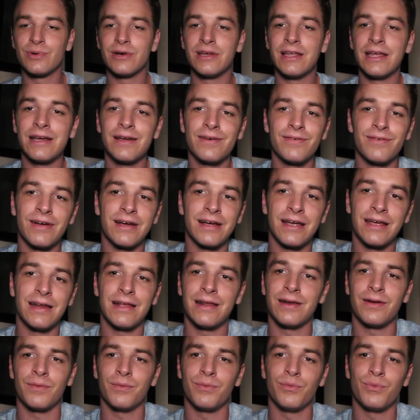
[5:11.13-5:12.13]
We're like fucking
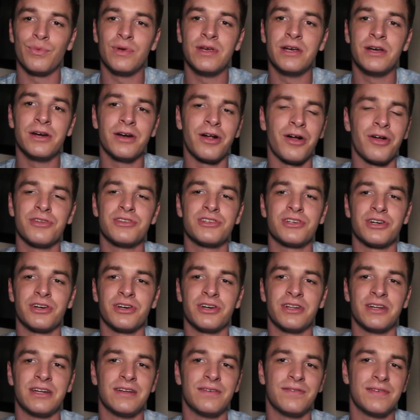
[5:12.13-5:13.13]
in a weird
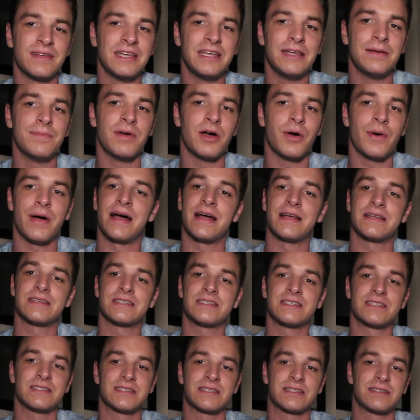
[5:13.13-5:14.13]
alternative
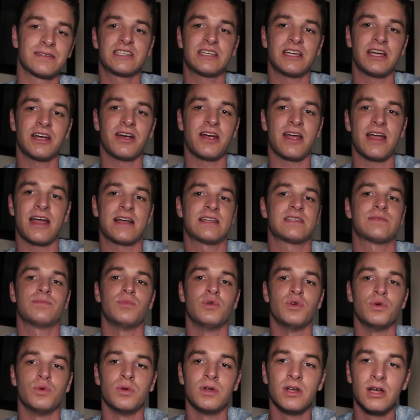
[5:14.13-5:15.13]
emo-ass, scary-ass
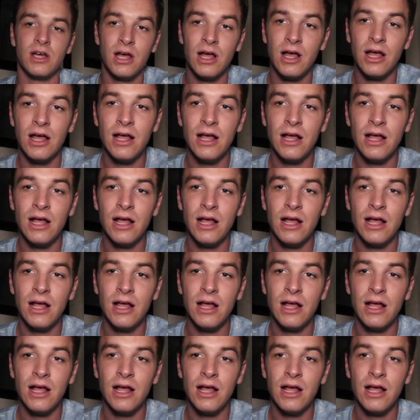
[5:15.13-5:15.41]
mood.